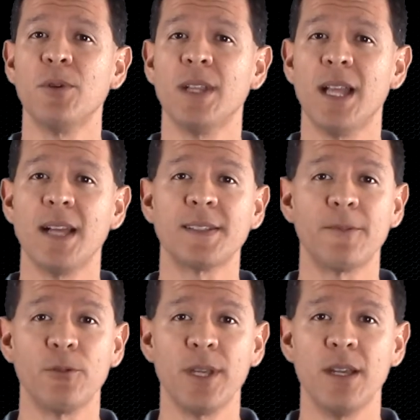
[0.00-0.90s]
in the last
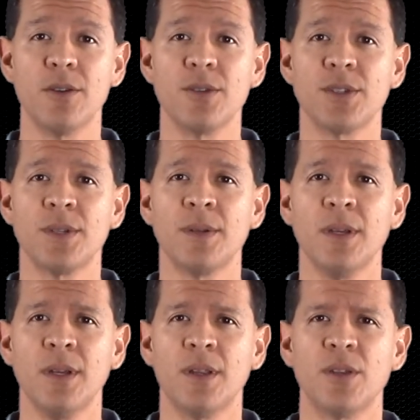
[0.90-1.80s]
several years,
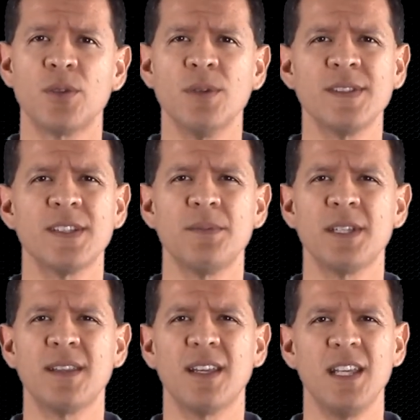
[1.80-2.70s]
there's one
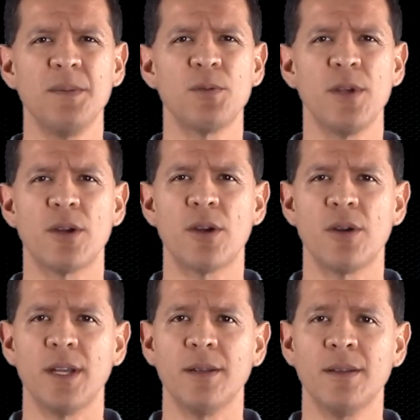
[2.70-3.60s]
subject that keeps
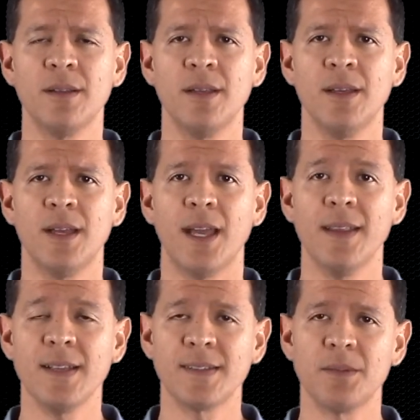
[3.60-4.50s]
reoccurring, and
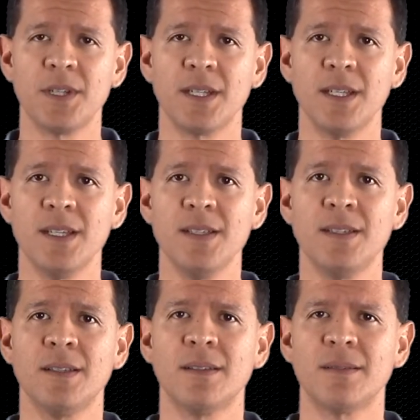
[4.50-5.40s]
that subject
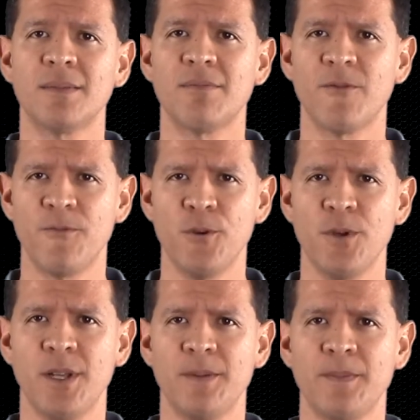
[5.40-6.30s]
is
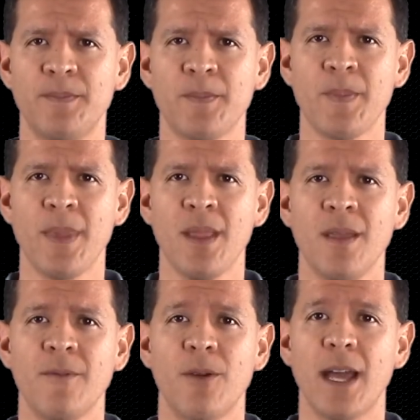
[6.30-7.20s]
food.
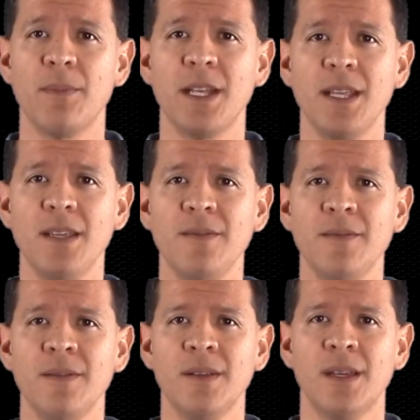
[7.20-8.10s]
For Adam and Eve,
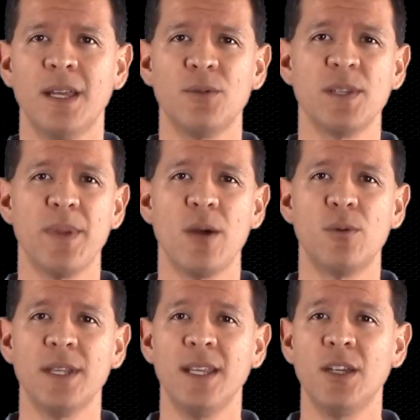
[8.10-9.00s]
it was about
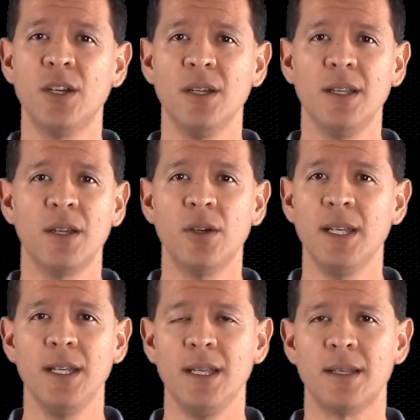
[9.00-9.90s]
what they could and
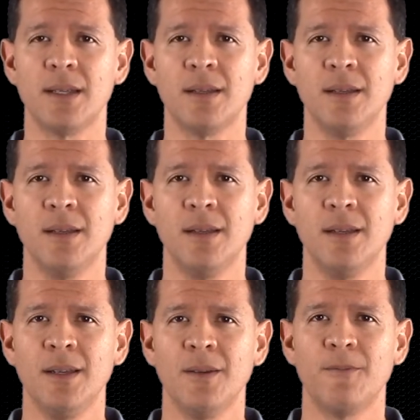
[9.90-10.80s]
couldn't eat.
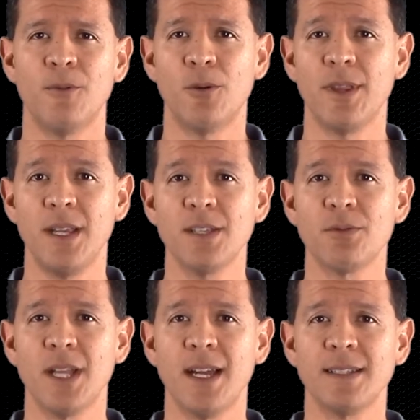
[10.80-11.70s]
For the
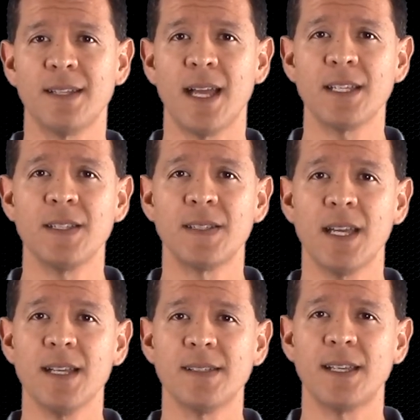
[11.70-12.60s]
Israelites, it actually
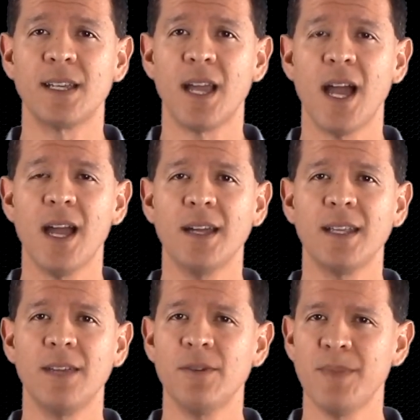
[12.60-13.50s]
says that God
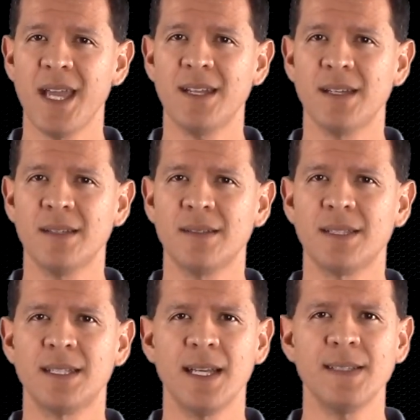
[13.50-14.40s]
gave them manna
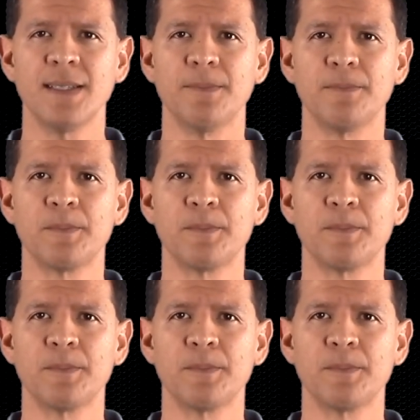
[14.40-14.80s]
to test them.